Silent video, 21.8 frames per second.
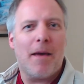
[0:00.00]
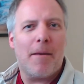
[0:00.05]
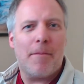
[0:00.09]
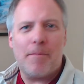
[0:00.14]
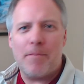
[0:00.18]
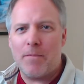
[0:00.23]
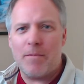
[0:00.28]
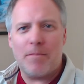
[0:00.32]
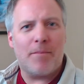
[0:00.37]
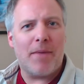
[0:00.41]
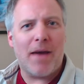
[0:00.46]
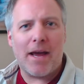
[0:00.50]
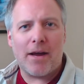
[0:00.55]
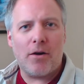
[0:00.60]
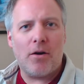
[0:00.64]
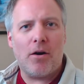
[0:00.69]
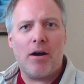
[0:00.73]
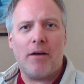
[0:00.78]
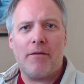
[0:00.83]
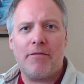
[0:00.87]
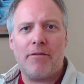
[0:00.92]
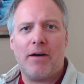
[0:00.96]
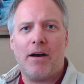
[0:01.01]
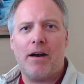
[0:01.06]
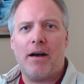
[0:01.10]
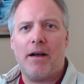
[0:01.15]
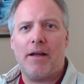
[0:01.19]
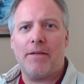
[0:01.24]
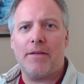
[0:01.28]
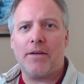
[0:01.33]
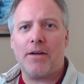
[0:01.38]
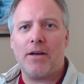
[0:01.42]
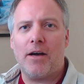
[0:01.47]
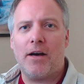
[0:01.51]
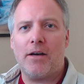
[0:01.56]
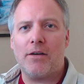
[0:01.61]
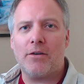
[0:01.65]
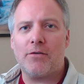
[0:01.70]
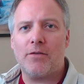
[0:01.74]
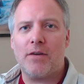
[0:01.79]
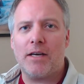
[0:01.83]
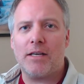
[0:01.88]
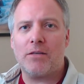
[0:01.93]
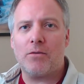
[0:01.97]
back off on the
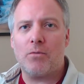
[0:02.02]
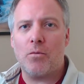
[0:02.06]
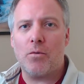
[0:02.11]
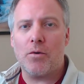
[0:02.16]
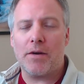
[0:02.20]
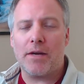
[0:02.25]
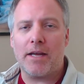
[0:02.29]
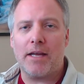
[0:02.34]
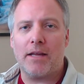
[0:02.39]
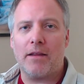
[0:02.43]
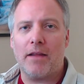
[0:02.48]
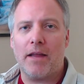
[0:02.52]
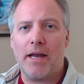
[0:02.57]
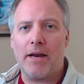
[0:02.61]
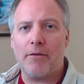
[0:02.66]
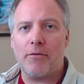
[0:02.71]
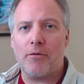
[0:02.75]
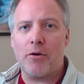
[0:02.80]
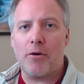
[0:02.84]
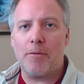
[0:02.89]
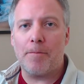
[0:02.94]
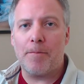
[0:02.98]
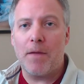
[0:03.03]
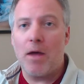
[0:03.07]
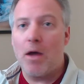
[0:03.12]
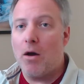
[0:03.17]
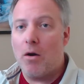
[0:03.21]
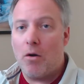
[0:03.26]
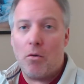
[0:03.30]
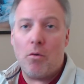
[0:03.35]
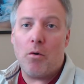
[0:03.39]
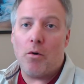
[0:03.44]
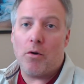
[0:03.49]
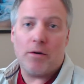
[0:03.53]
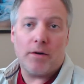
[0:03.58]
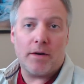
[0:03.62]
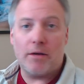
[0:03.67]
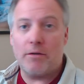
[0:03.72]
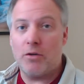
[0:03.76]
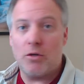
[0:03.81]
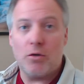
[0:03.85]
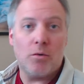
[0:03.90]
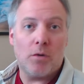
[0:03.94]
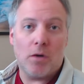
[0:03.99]
contrast work in Lightroom. Or you
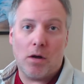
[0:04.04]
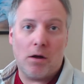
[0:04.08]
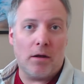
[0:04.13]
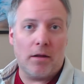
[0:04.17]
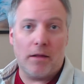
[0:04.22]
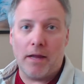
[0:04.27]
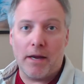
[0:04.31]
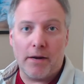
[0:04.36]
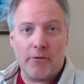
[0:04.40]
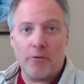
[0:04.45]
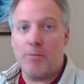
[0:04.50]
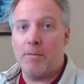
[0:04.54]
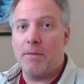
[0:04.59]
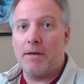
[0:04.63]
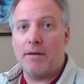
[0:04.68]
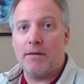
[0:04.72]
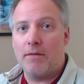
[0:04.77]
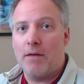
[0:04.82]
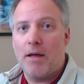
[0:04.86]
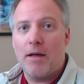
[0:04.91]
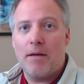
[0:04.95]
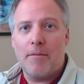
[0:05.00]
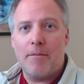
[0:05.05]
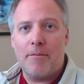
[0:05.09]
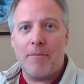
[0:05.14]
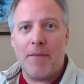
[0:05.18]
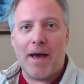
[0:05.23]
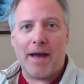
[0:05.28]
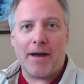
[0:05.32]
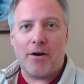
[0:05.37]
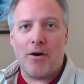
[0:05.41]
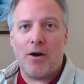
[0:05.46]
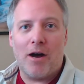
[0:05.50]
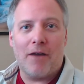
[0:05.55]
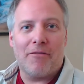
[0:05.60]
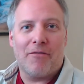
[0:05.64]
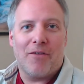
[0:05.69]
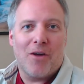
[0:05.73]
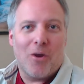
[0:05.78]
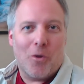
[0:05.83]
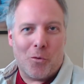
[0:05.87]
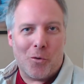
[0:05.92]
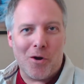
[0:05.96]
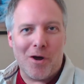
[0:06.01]
know, do it all in Lightroom and back off
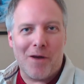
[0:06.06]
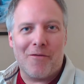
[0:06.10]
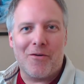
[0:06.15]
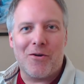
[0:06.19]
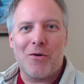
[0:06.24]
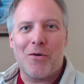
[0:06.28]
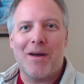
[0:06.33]
wherever you